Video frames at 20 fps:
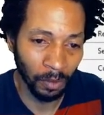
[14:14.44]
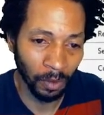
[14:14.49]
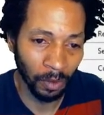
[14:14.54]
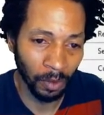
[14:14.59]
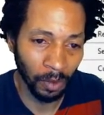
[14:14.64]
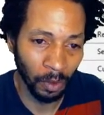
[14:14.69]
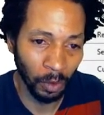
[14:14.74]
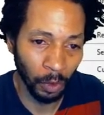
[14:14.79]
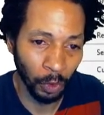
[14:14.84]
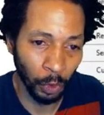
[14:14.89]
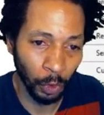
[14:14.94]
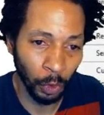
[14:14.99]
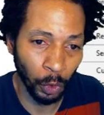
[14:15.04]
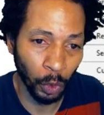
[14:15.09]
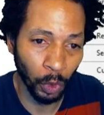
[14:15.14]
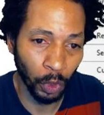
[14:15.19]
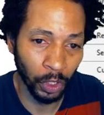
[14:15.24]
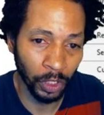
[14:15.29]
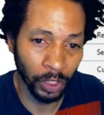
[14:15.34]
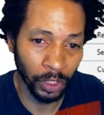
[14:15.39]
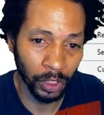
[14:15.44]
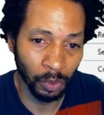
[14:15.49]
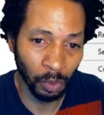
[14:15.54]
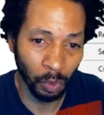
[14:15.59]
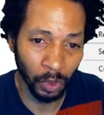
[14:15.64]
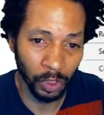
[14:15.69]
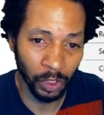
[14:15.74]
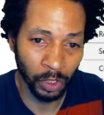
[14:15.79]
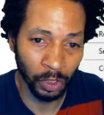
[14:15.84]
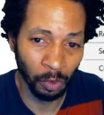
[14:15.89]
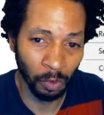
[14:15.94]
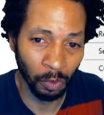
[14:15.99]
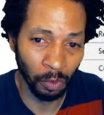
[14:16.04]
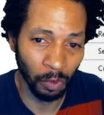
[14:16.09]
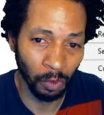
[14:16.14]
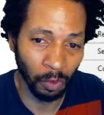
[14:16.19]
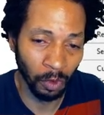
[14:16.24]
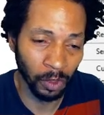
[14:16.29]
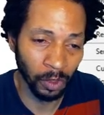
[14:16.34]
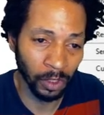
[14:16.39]
yours. Once you
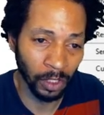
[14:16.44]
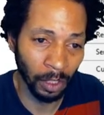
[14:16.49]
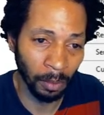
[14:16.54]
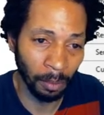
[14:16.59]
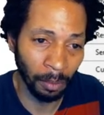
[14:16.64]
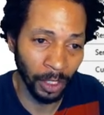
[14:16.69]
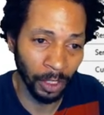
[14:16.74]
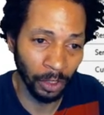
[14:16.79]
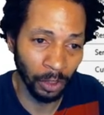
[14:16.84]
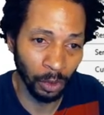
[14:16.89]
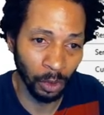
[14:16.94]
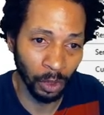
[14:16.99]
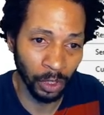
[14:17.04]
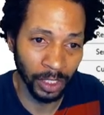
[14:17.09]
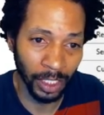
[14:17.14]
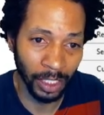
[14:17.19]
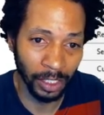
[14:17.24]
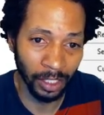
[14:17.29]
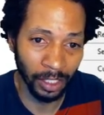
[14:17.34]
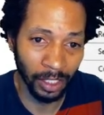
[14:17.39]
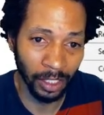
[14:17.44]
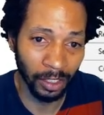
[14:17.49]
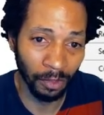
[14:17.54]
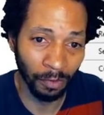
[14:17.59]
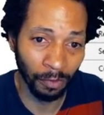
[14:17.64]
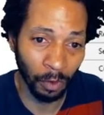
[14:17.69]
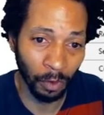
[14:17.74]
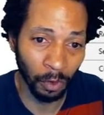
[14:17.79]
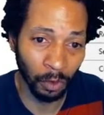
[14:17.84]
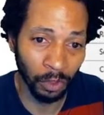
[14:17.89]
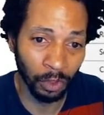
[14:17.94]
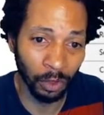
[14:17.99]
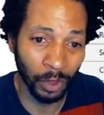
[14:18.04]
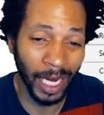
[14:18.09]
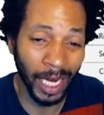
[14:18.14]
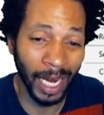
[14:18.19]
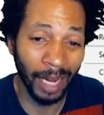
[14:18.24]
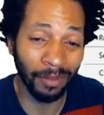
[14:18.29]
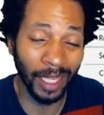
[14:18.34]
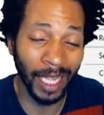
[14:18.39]
submit yours into this folder, you
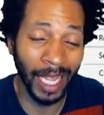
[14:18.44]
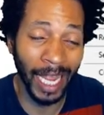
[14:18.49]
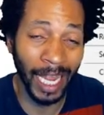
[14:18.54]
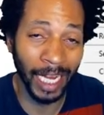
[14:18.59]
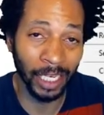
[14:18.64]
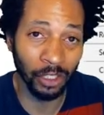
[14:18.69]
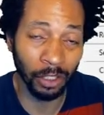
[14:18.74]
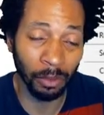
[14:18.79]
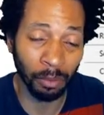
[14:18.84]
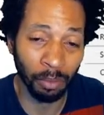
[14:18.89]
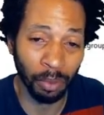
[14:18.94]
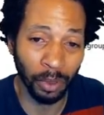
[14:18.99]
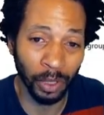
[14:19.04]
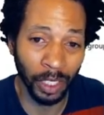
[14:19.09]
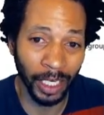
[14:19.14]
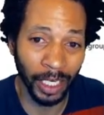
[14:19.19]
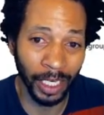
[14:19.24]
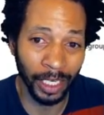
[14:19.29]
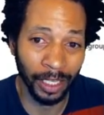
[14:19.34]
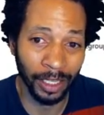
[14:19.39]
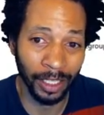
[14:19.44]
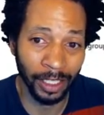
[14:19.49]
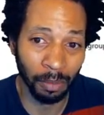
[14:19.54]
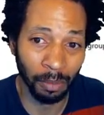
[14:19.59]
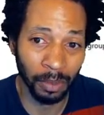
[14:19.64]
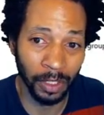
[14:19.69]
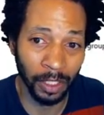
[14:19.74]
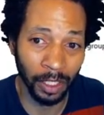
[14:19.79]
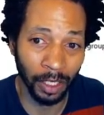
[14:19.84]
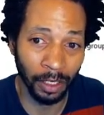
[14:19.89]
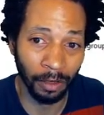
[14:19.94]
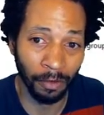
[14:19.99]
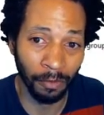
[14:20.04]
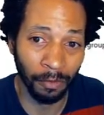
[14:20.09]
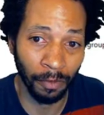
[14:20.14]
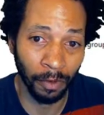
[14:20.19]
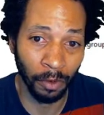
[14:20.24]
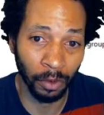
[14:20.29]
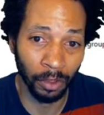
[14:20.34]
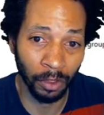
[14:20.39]
have to actually put it in this particular
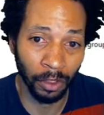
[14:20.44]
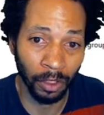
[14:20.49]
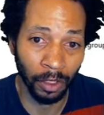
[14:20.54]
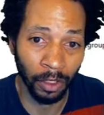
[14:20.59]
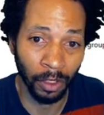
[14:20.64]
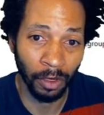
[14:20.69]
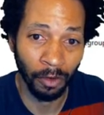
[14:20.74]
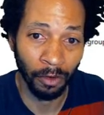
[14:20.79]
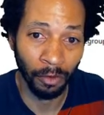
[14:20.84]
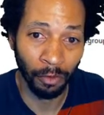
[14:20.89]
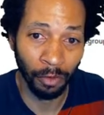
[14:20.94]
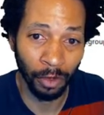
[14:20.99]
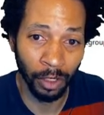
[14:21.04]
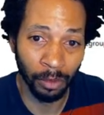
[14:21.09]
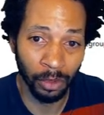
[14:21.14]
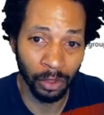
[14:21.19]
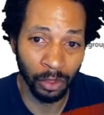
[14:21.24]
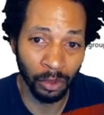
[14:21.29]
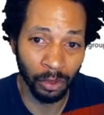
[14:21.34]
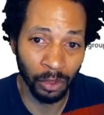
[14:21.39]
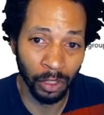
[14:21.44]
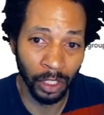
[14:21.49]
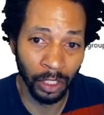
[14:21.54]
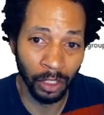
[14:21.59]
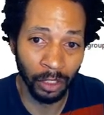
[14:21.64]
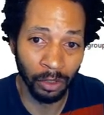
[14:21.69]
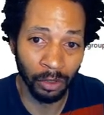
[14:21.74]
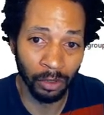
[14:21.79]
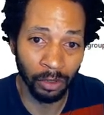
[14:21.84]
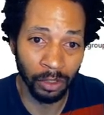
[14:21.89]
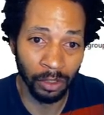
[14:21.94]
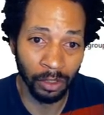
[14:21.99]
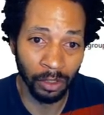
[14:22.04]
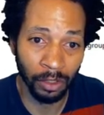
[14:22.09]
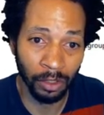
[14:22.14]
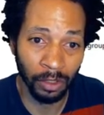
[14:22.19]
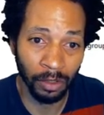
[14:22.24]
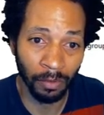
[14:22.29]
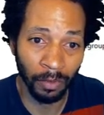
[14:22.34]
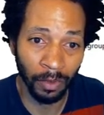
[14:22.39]
folder. Freedom Studios
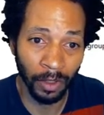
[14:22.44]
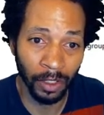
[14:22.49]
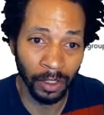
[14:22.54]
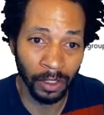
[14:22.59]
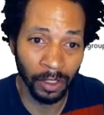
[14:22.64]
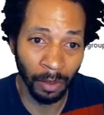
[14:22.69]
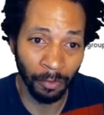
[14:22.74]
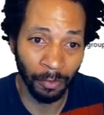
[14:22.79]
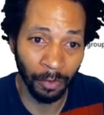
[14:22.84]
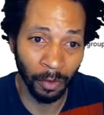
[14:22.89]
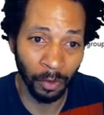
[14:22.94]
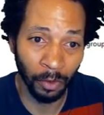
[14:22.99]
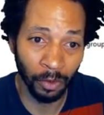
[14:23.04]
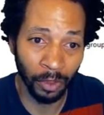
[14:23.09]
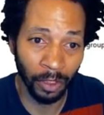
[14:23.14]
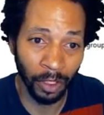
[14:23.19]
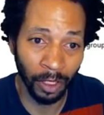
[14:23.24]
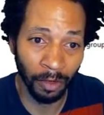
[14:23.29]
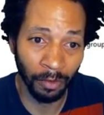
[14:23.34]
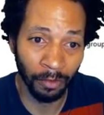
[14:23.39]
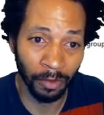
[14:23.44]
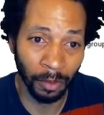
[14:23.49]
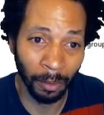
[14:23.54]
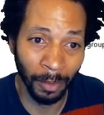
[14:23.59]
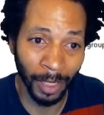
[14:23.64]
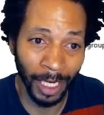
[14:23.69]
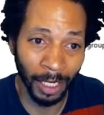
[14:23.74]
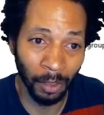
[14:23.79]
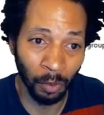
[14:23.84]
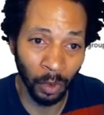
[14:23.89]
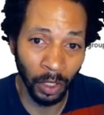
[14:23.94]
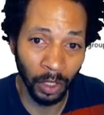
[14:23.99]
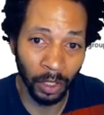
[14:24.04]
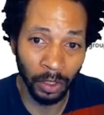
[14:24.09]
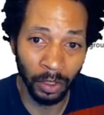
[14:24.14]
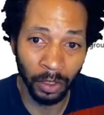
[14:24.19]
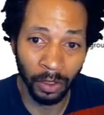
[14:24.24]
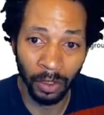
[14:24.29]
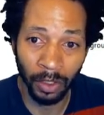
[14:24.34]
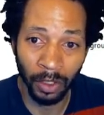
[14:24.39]
subfolder of the main one,
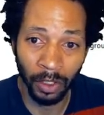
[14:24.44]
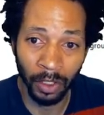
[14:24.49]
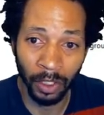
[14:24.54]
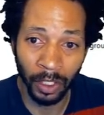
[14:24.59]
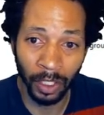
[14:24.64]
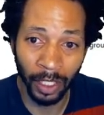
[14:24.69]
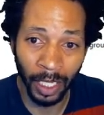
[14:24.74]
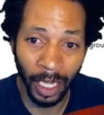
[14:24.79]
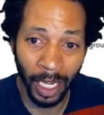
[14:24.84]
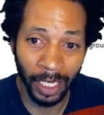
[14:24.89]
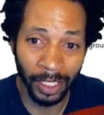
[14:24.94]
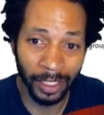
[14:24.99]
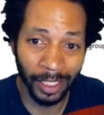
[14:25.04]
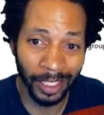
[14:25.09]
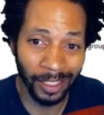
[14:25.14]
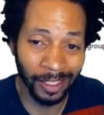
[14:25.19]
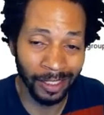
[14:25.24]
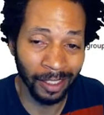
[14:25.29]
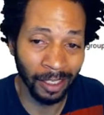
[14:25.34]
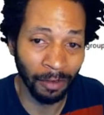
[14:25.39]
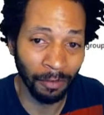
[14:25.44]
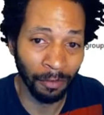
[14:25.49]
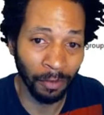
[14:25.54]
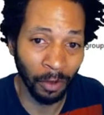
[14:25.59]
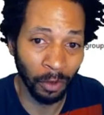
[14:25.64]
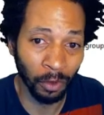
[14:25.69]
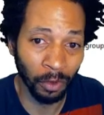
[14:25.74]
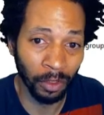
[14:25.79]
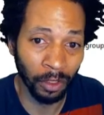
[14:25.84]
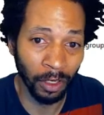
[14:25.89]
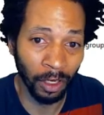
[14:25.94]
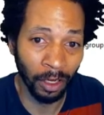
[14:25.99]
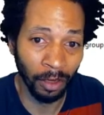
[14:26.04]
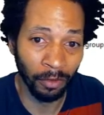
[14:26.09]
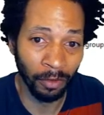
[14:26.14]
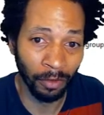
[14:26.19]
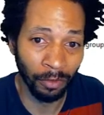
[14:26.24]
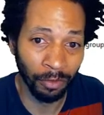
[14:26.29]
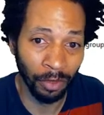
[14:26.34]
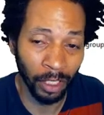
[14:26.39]
content subfolder of the
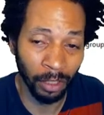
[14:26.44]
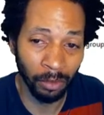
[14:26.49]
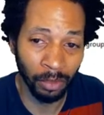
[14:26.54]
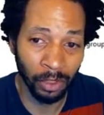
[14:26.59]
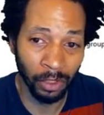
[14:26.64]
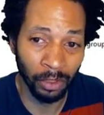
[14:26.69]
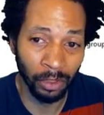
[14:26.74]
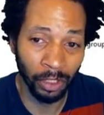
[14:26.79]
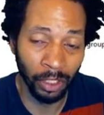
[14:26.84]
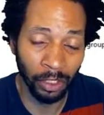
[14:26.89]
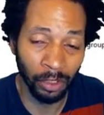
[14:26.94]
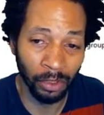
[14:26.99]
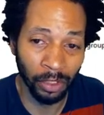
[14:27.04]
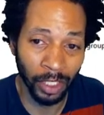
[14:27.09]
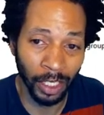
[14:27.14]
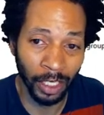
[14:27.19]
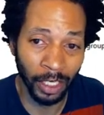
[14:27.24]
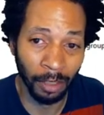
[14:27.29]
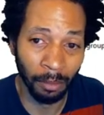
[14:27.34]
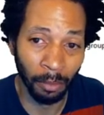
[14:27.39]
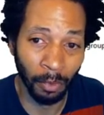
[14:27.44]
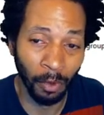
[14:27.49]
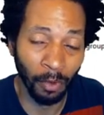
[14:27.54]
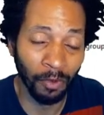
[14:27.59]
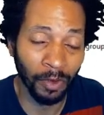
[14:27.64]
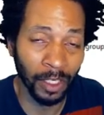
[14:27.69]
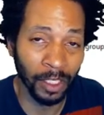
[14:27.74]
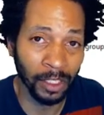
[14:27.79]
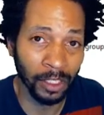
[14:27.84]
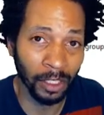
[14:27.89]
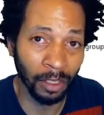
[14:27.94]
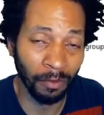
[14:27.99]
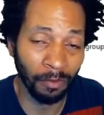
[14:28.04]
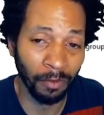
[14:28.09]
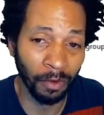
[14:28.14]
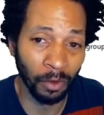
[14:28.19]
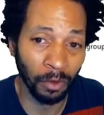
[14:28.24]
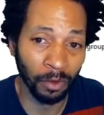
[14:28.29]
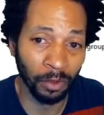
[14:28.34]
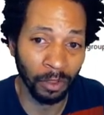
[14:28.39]
Freedom Studios, and then movies
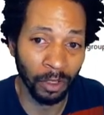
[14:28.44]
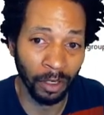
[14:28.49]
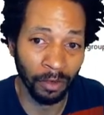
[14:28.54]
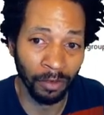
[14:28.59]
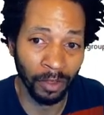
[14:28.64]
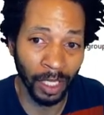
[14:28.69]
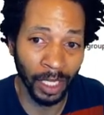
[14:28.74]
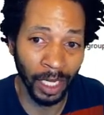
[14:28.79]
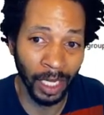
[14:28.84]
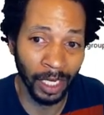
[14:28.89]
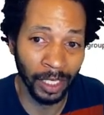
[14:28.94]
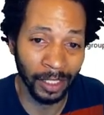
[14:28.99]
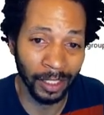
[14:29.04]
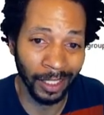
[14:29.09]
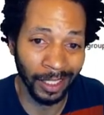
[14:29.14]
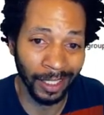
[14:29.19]
subfolder of the content.